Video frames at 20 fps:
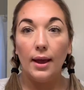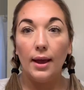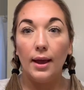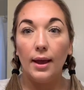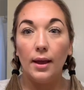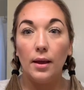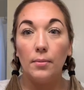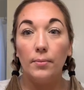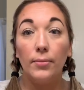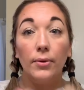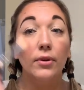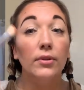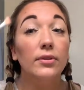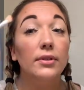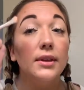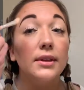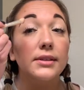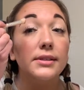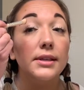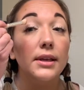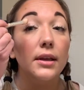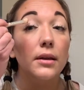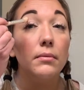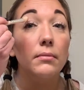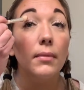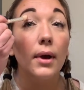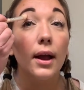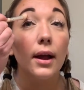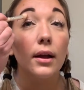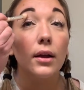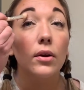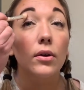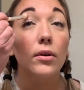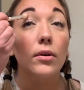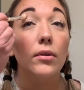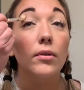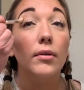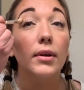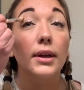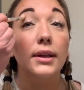and put this in my
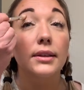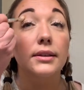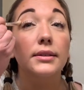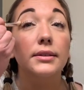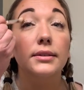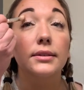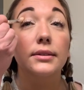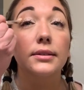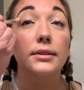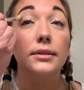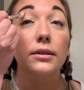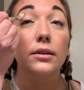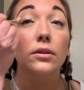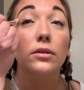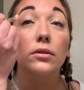crease.